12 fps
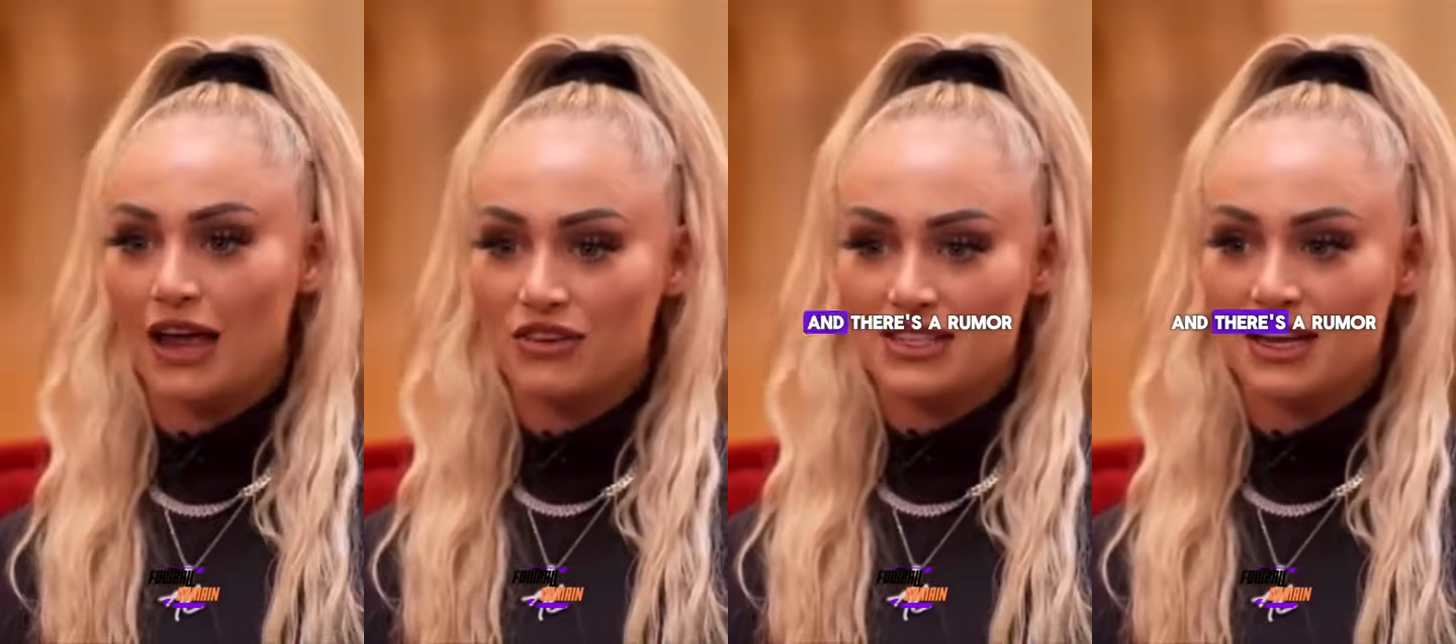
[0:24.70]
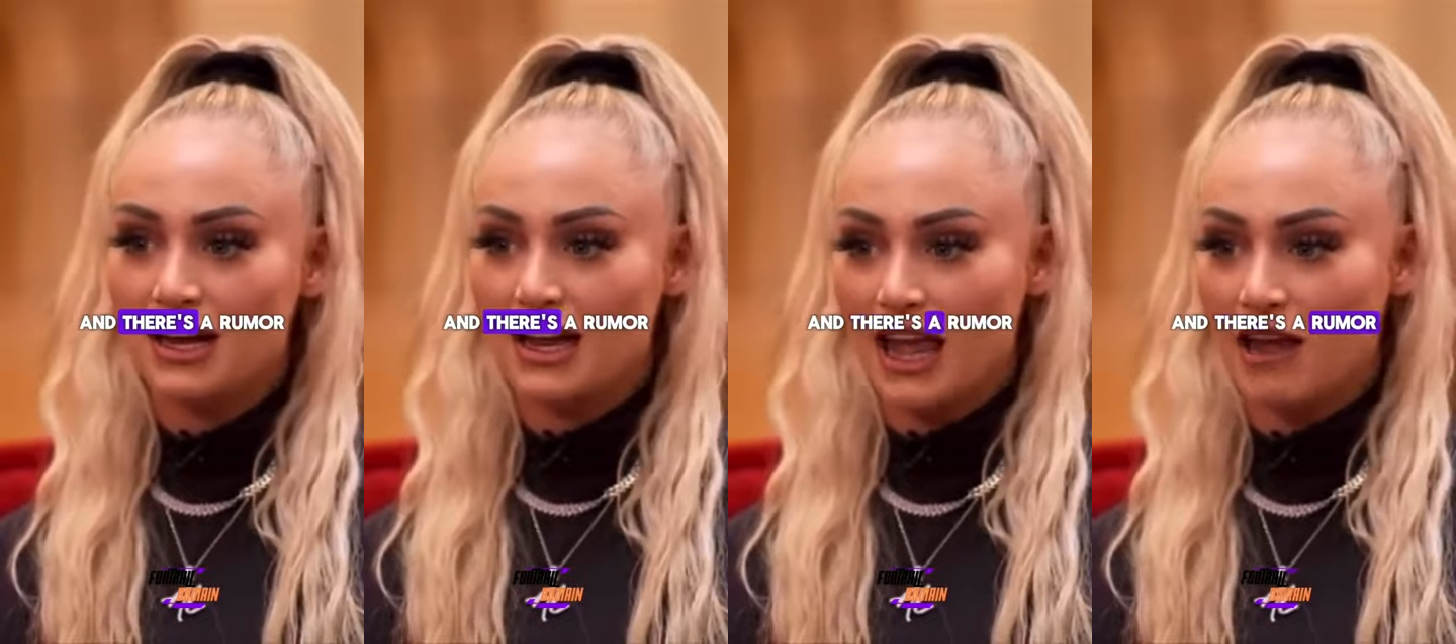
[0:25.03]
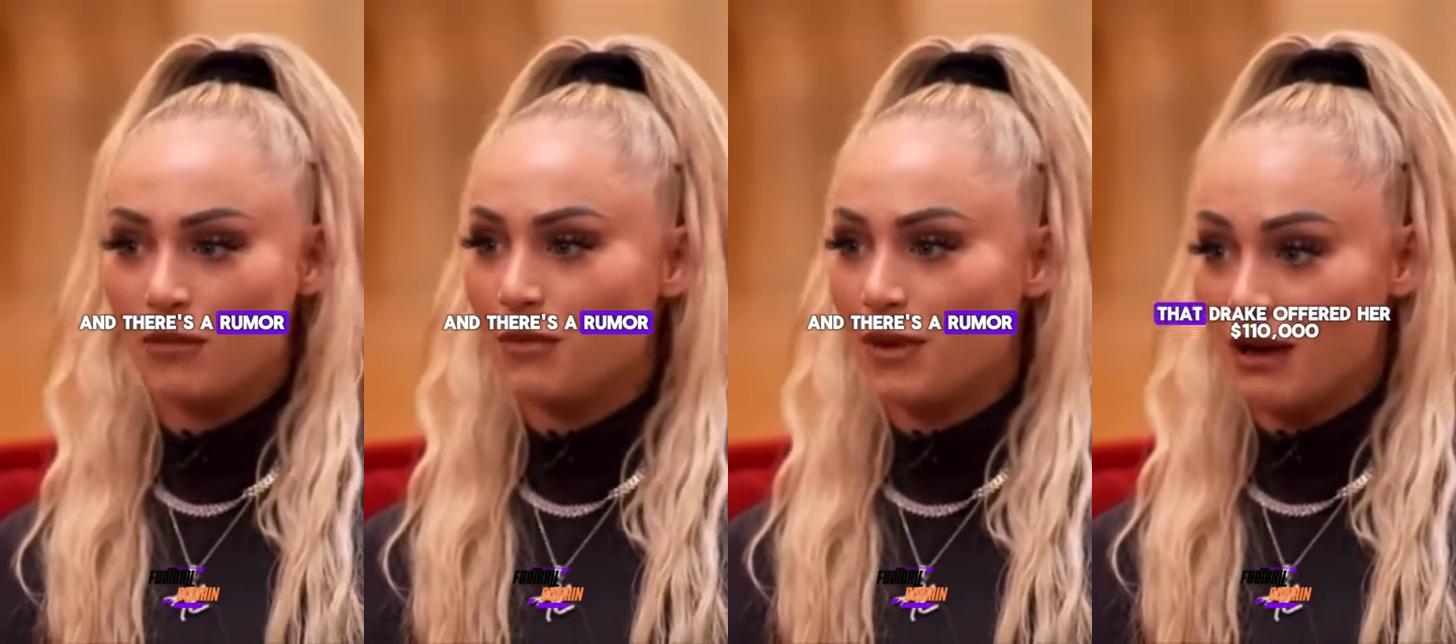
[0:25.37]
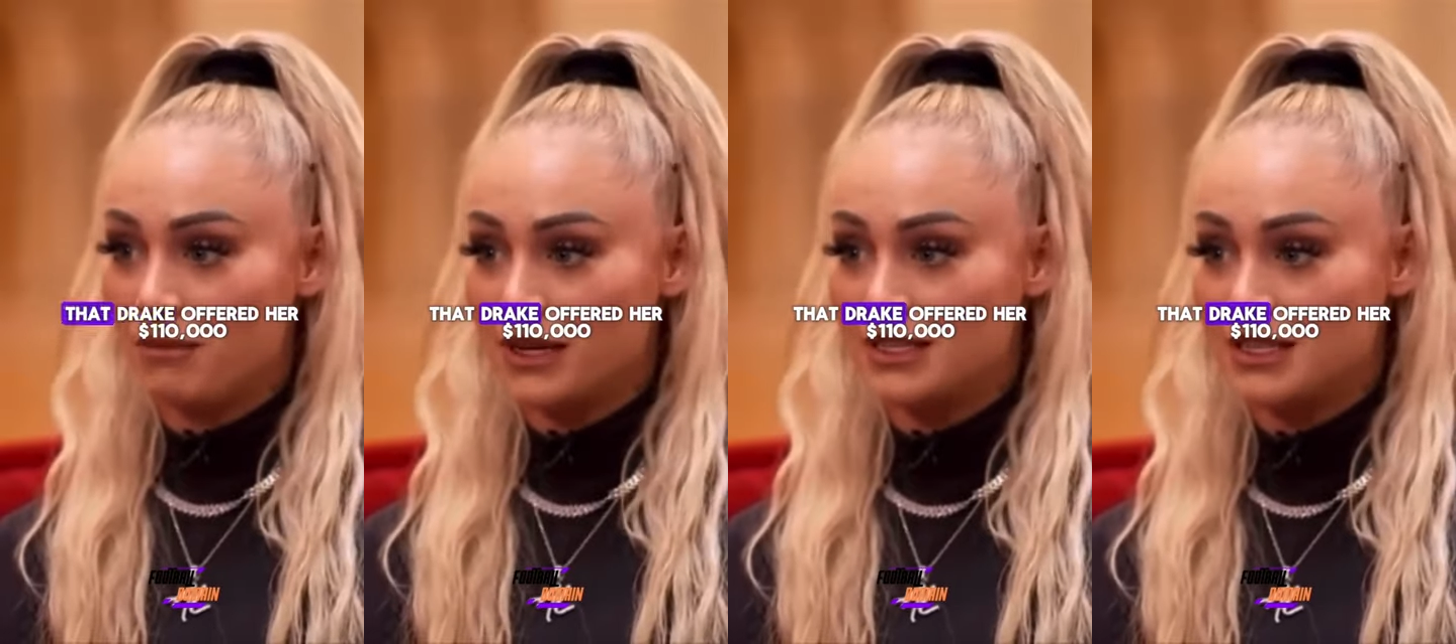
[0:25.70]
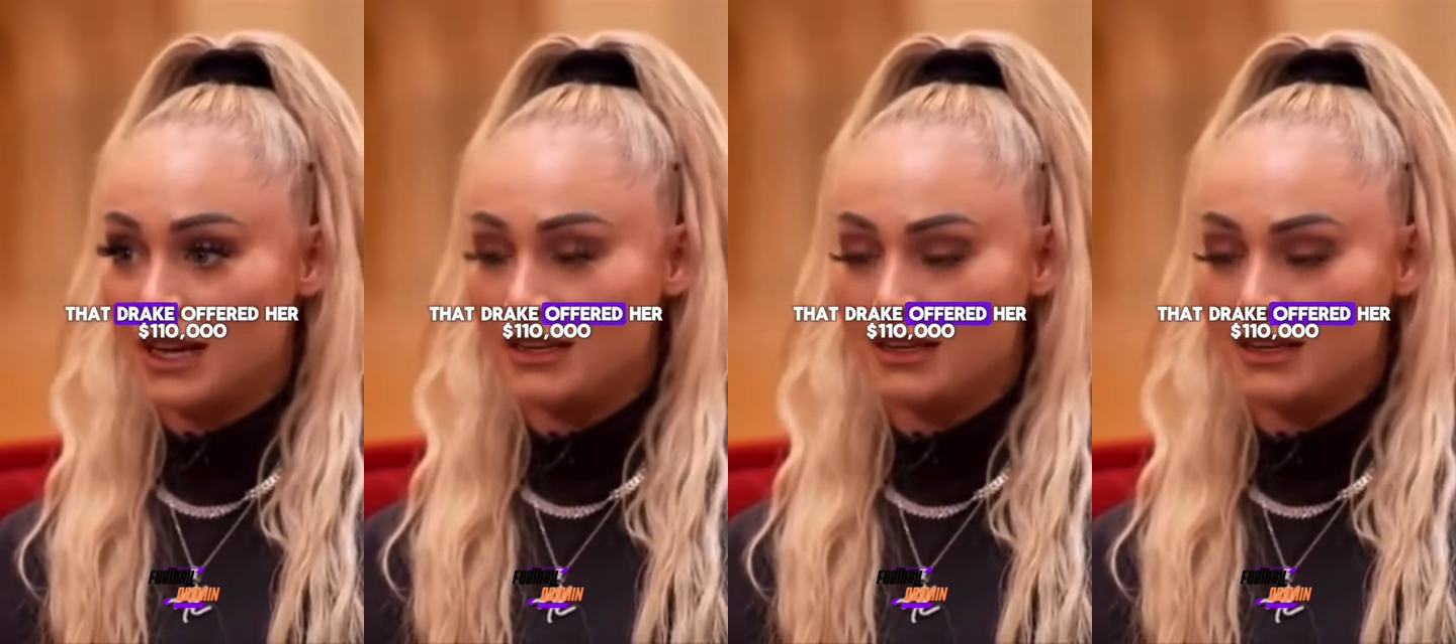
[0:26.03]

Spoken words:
And there's a rumor that Drake offered her